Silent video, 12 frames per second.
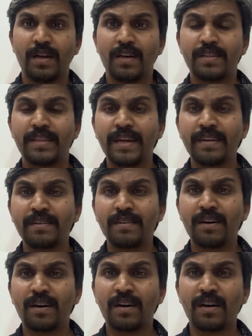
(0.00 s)

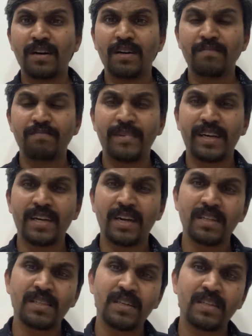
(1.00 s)
Then they can
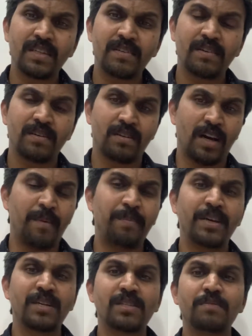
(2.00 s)
ask a
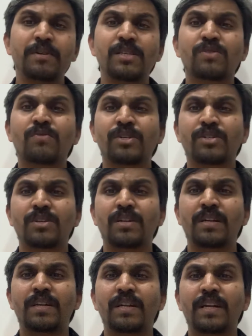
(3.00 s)
application based
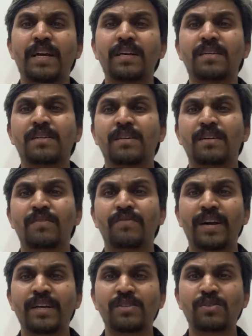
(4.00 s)
question like
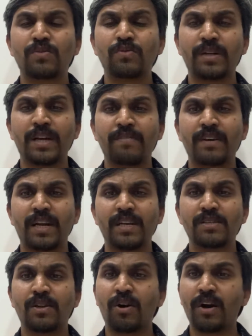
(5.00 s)
why screwdriver
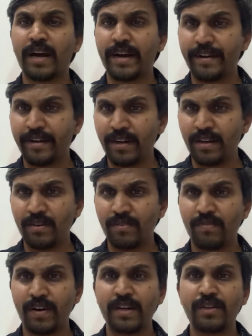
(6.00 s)
has a long handle,
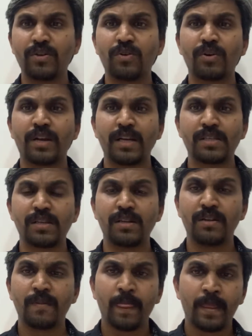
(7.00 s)
why door has a
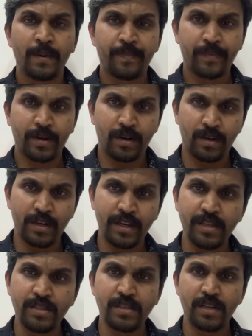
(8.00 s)

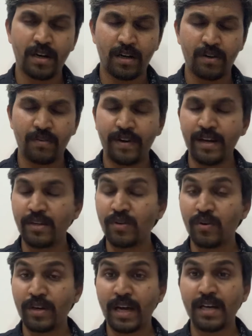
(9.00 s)
hinge, why
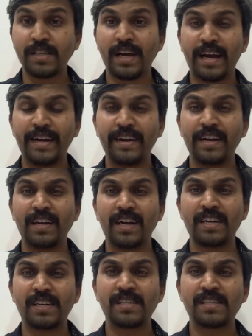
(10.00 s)
door has a handle
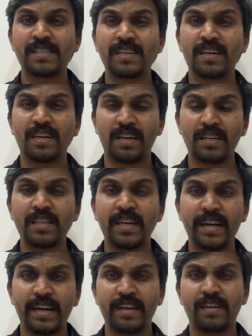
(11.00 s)
at its other
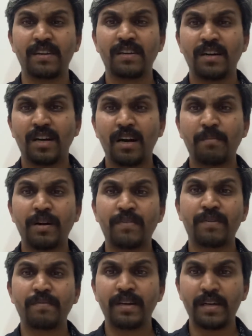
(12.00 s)
end apart
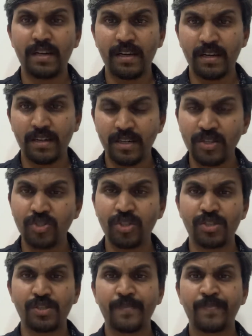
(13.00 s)
from
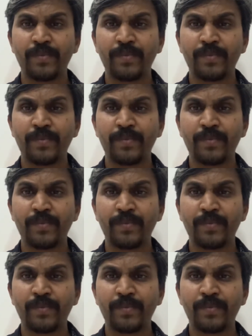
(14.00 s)
hinges.